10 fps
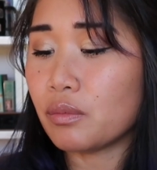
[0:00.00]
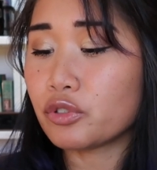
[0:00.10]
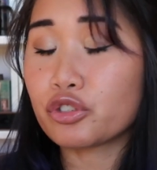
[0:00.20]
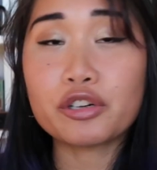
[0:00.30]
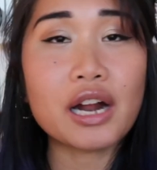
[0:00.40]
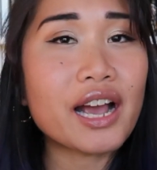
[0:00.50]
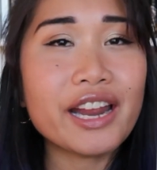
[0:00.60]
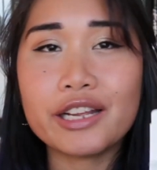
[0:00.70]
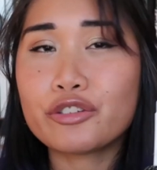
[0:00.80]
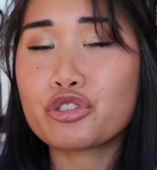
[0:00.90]

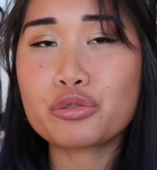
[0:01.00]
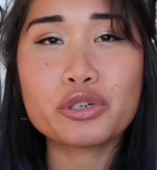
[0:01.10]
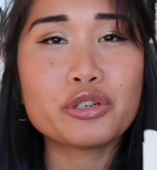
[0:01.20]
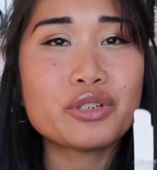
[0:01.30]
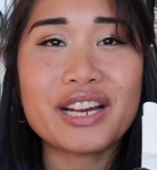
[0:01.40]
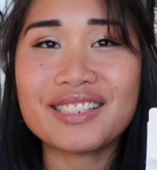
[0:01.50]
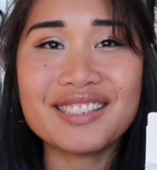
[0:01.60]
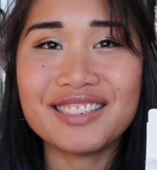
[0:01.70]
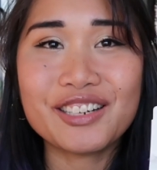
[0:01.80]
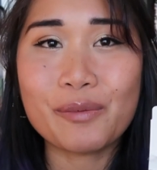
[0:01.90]
tried and true
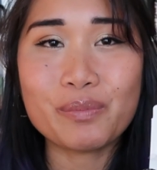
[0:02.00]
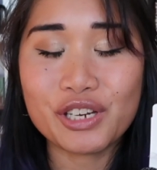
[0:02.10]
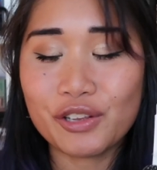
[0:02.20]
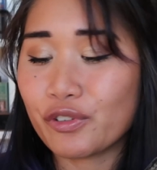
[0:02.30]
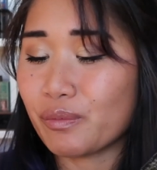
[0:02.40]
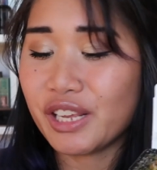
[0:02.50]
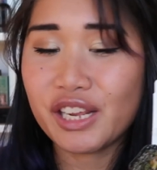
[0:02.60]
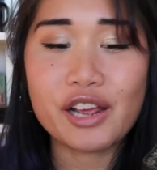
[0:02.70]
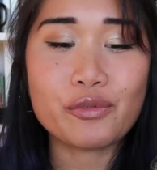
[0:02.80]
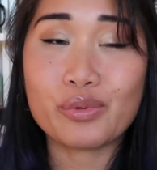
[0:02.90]
tested company for
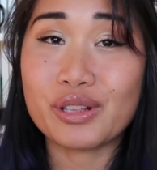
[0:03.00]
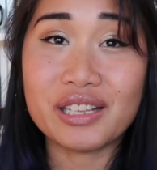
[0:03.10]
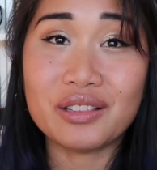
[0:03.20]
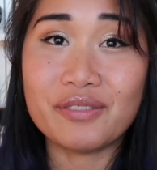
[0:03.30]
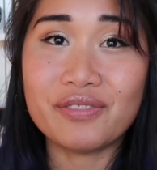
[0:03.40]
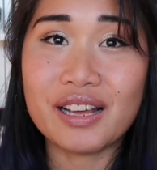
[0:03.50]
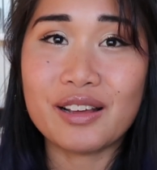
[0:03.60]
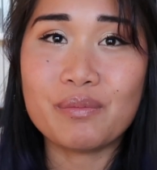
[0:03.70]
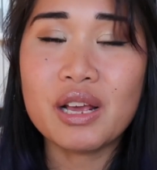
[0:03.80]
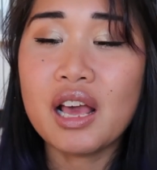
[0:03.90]
me. I really love
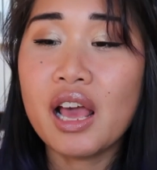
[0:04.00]
them.